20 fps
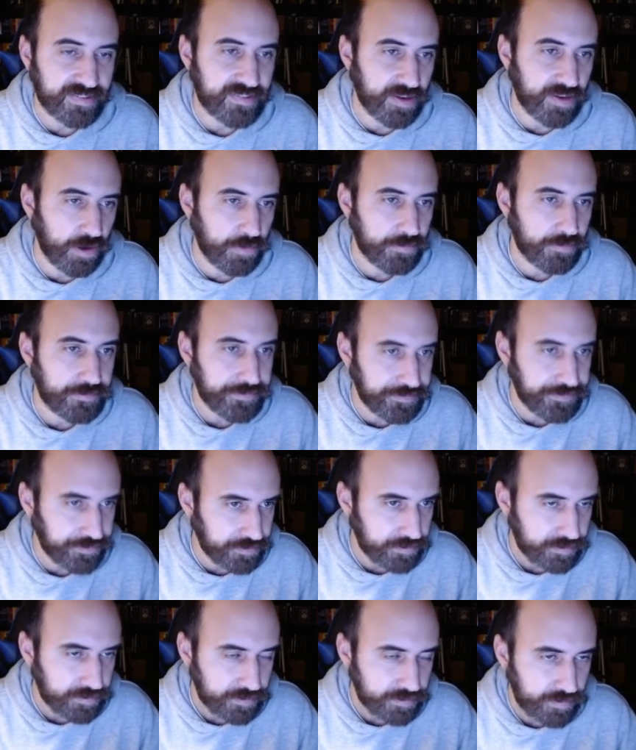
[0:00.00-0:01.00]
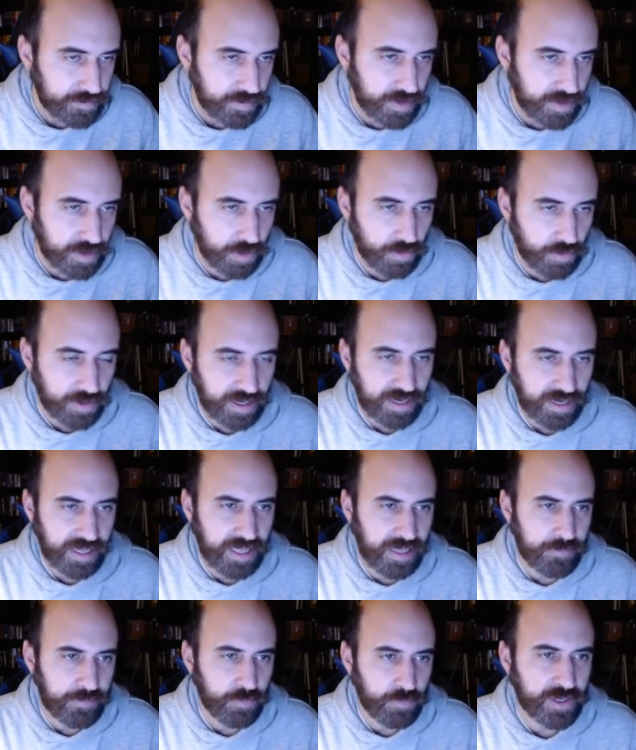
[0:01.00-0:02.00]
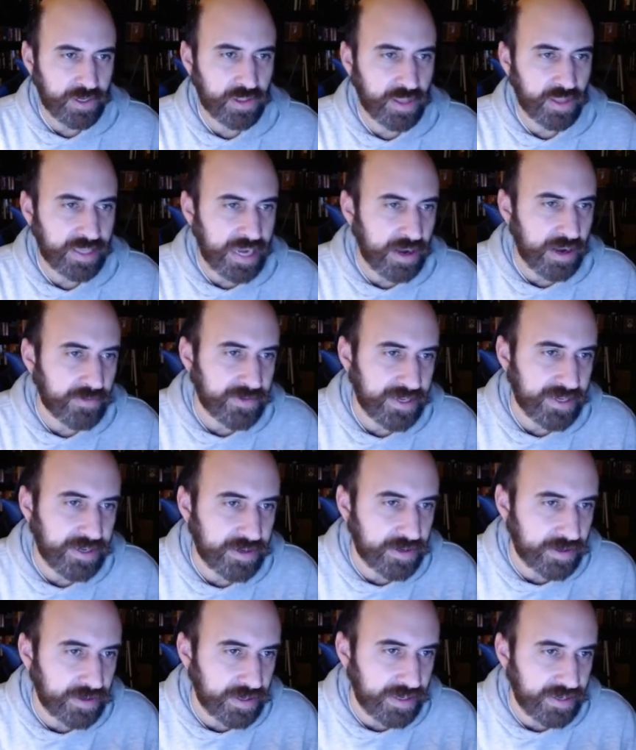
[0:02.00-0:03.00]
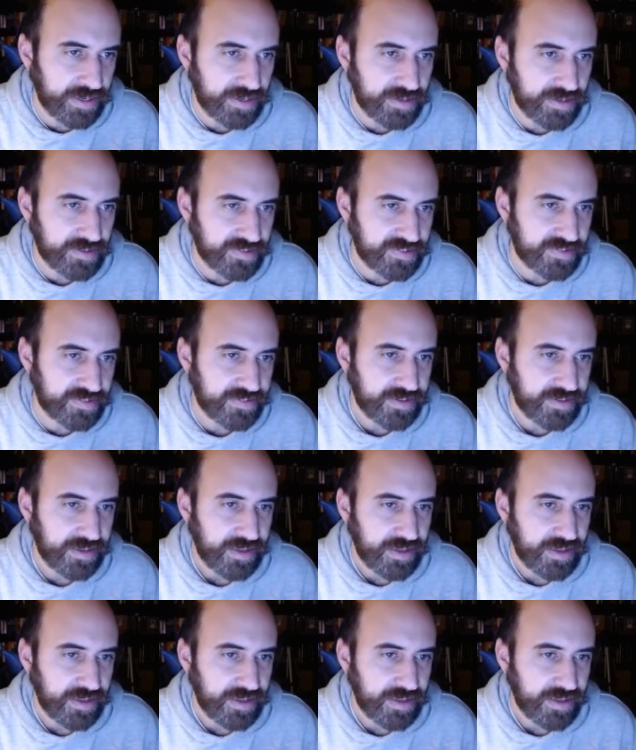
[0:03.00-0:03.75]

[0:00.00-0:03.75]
So um, what you're looking at over here is